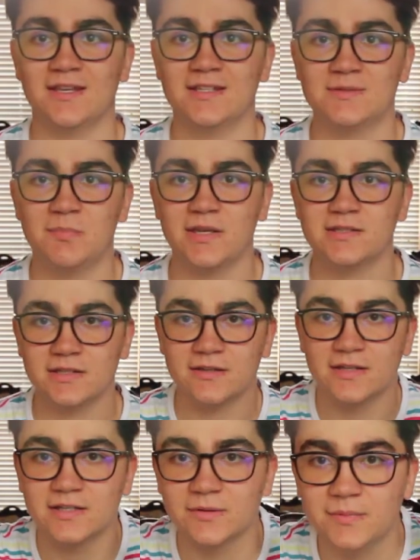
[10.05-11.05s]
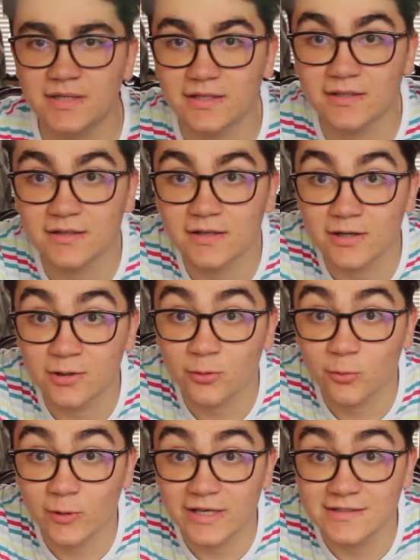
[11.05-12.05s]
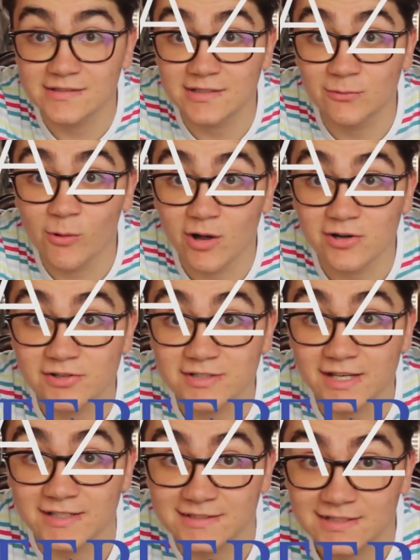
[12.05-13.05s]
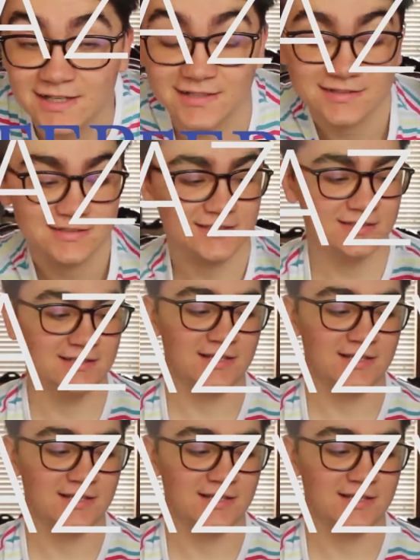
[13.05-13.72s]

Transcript: It's basically gonna be a crazy water taste test.